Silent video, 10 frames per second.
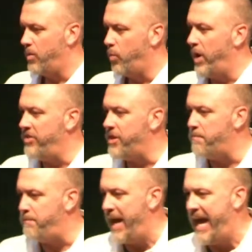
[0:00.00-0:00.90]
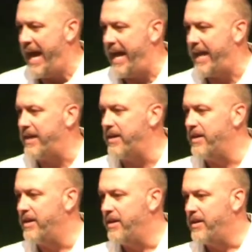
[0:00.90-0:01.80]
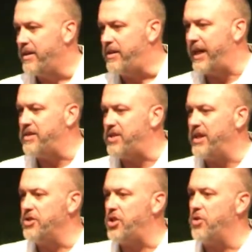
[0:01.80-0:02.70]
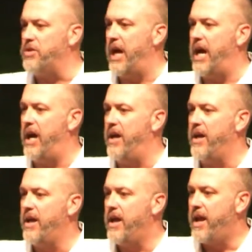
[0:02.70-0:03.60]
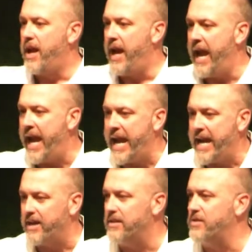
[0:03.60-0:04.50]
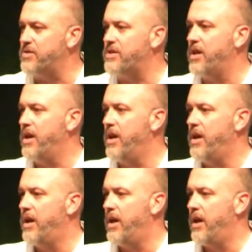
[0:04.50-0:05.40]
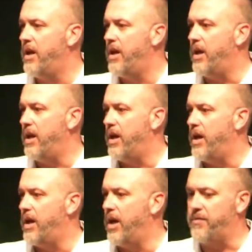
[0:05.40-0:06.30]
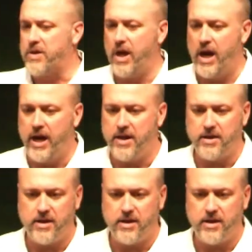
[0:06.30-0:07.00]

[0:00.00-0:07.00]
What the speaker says: when the bag gets into the hands of God.